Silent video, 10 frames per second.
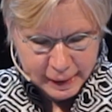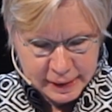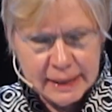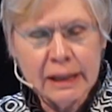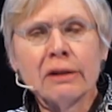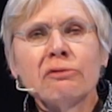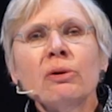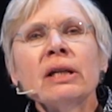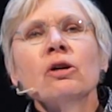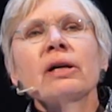Indeed,
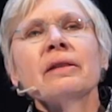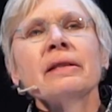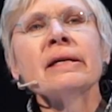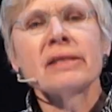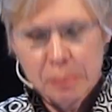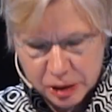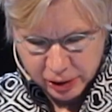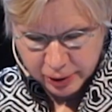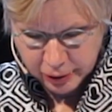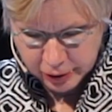if we look at these
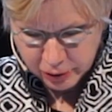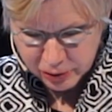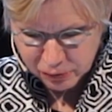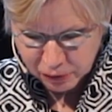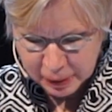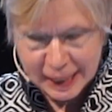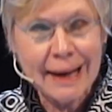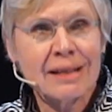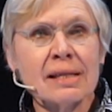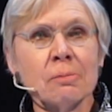materials from
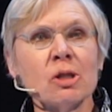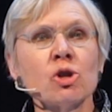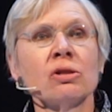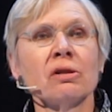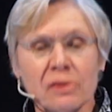the exhibition